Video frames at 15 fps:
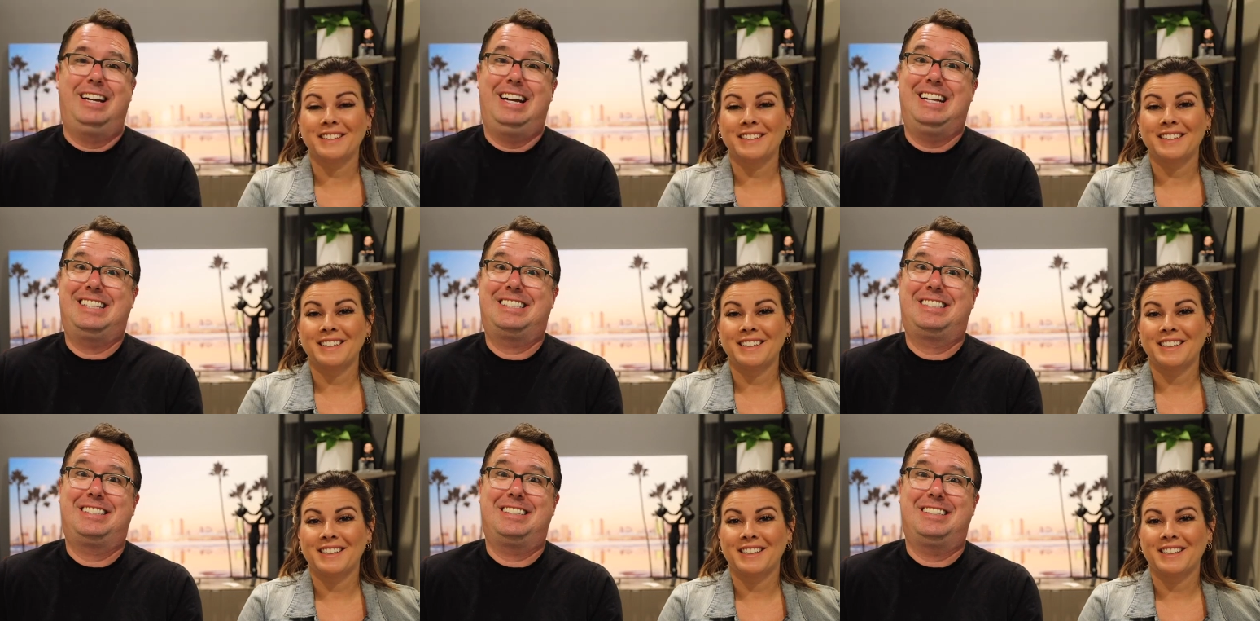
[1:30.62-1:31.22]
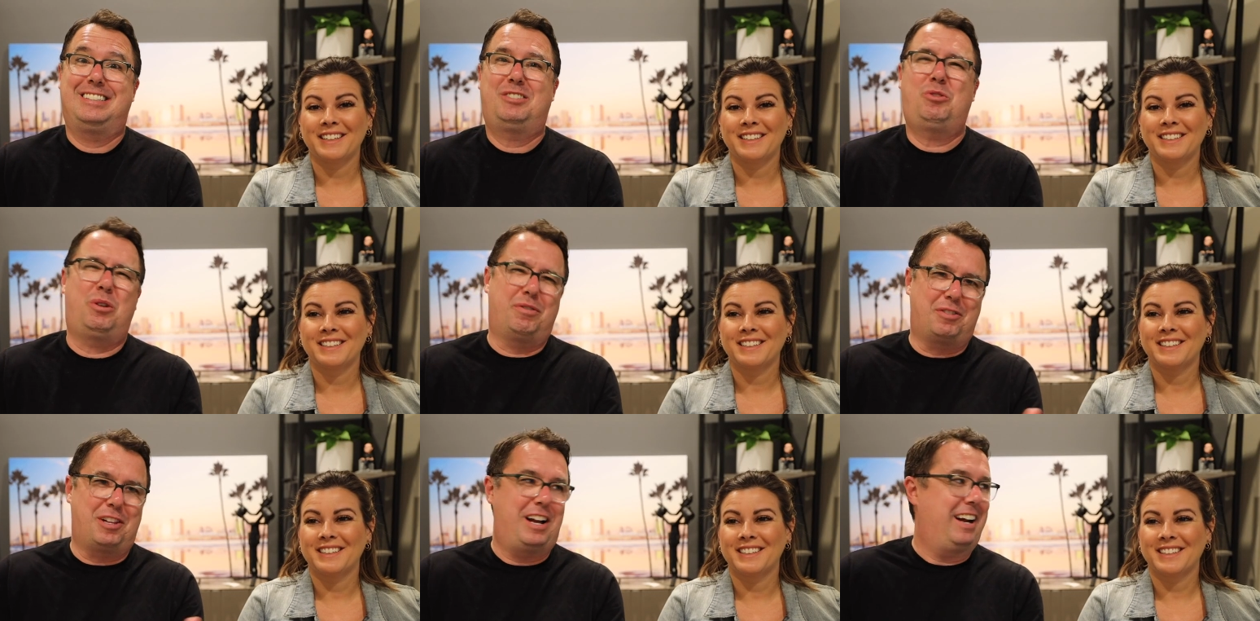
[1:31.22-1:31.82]
Speaker 1: It's sort
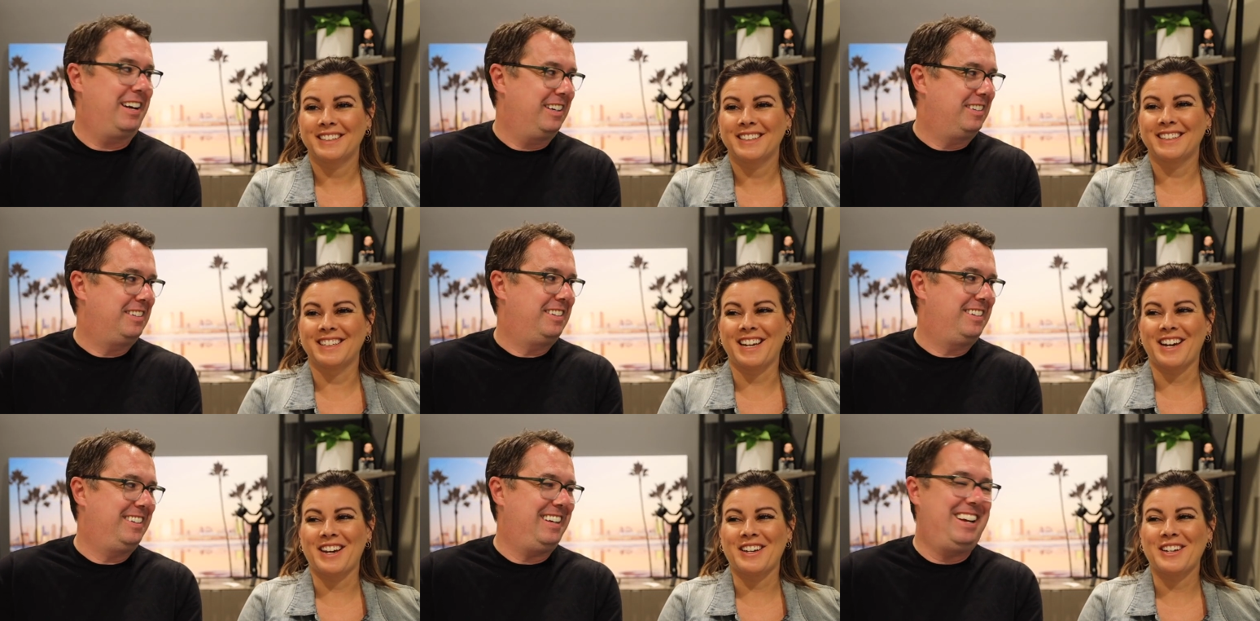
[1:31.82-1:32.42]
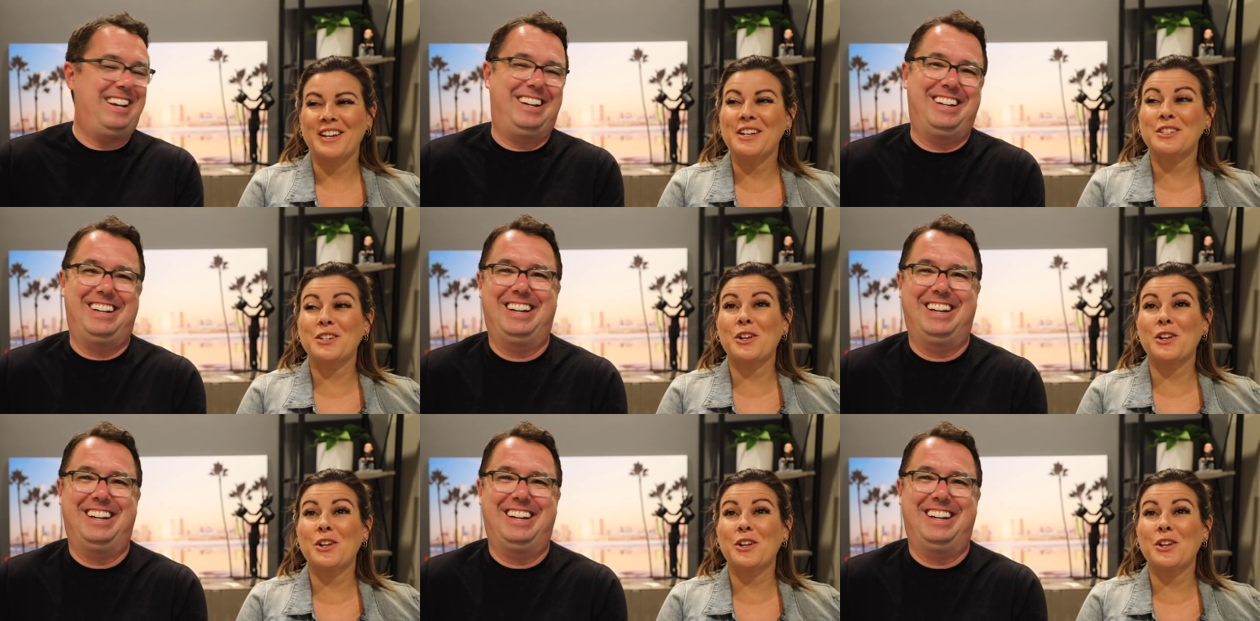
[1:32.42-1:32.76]
of a lie.
Speaker 2: Yeah, it's